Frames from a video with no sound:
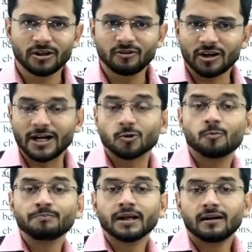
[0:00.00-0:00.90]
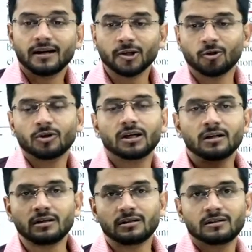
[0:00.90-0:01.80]
So they would try to,
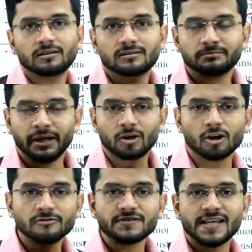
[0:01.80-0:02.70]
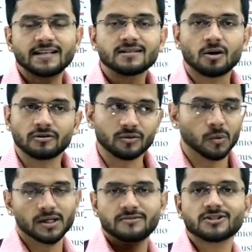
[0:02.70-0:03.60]
make a lot of sense out
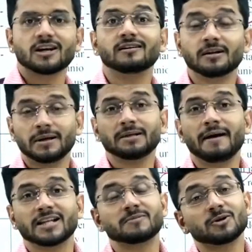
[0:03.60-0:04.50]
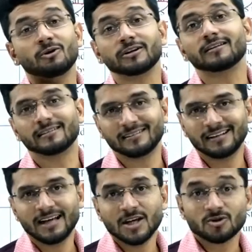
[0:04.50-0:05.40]
of the words which are written by the management auditor.
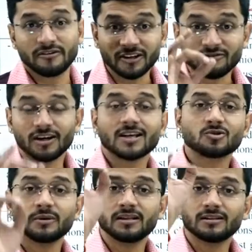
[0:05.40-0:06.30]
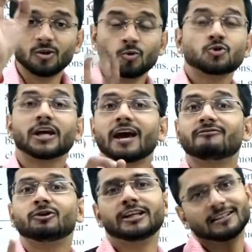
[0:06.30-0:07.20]
So every word has to be used
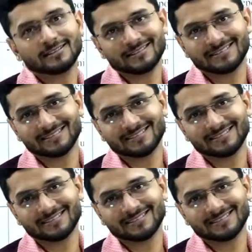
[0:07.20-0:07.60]
carefully